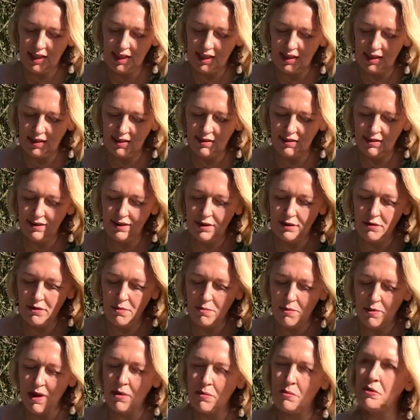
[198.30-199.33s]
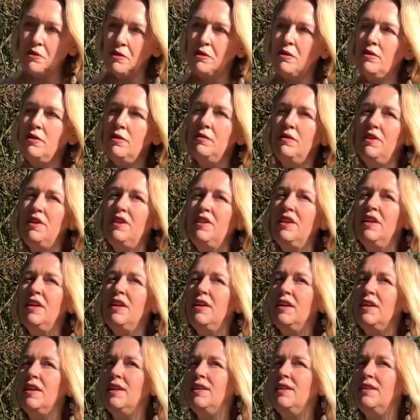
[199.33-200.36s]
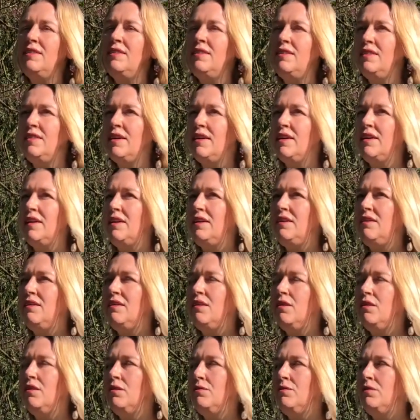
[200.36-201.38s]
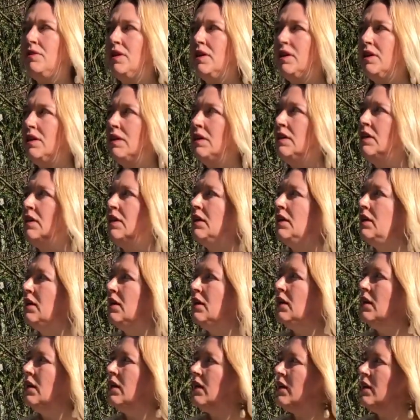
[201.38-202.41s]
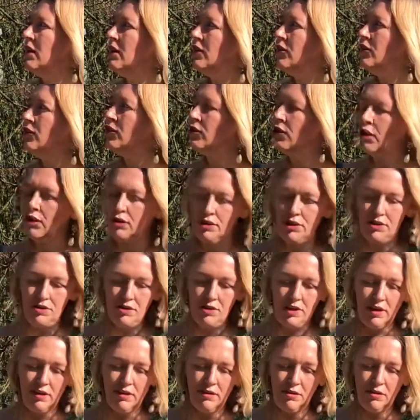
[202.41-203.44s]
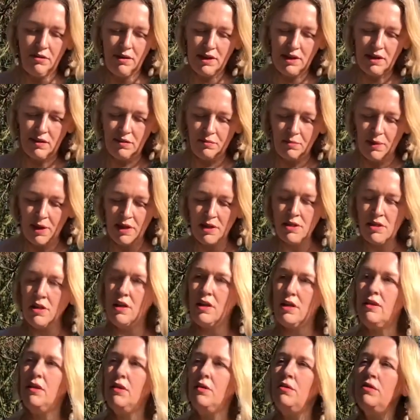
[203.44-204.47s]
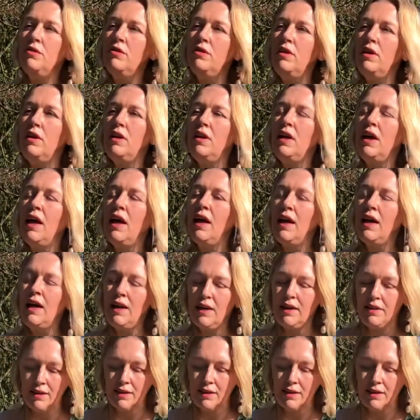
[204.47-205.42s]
is the remembrance of the darker sides of the Scottish history, and especially those Highland